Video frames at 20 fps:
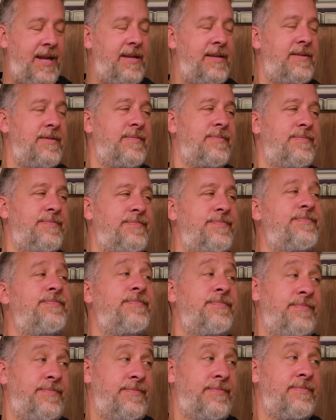But in reality,
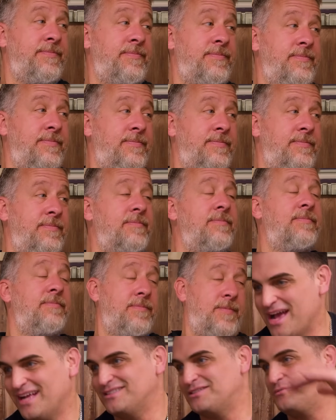they're not. So
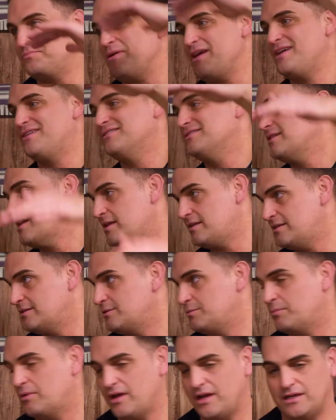we had speakers at
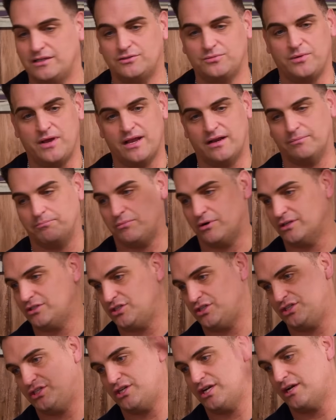this place. We had a
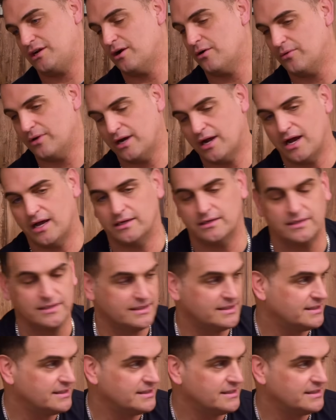bunch of shit going on.